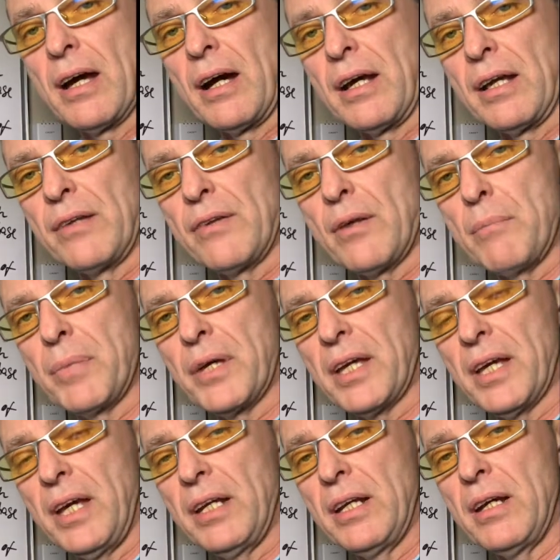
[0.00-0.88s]
in the
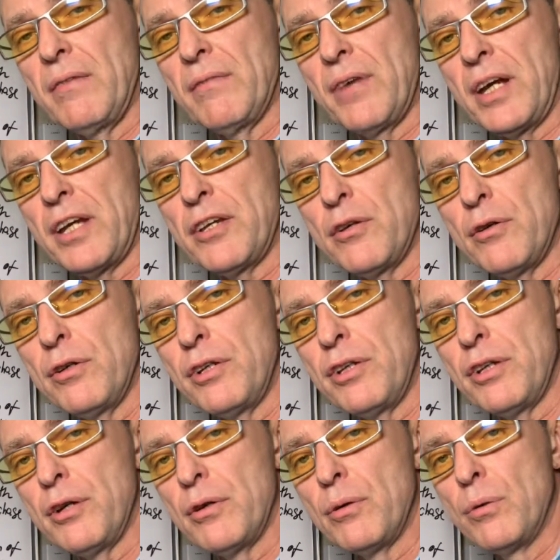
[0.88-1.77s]
beginning when you
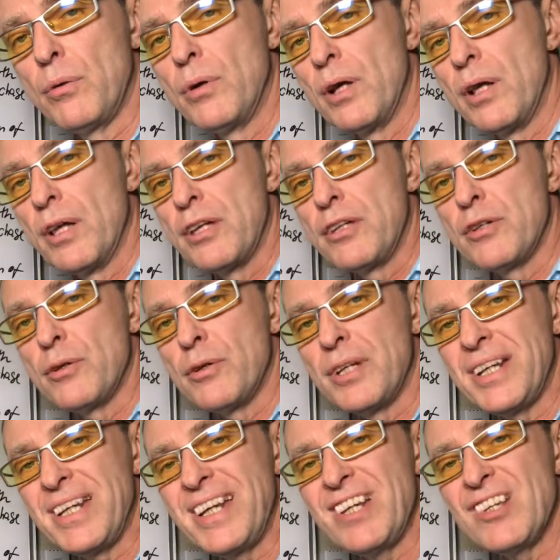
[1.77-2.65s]
knew you
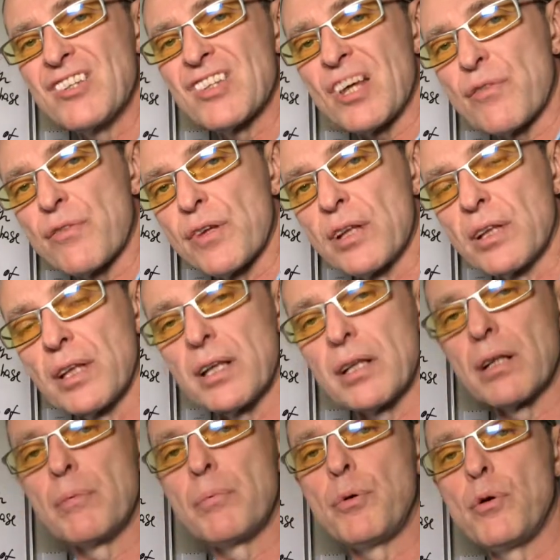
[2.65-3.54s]
need just a
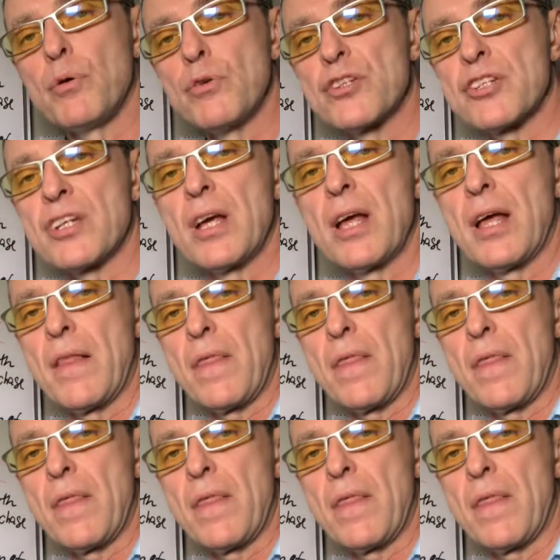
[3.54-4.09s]
little push,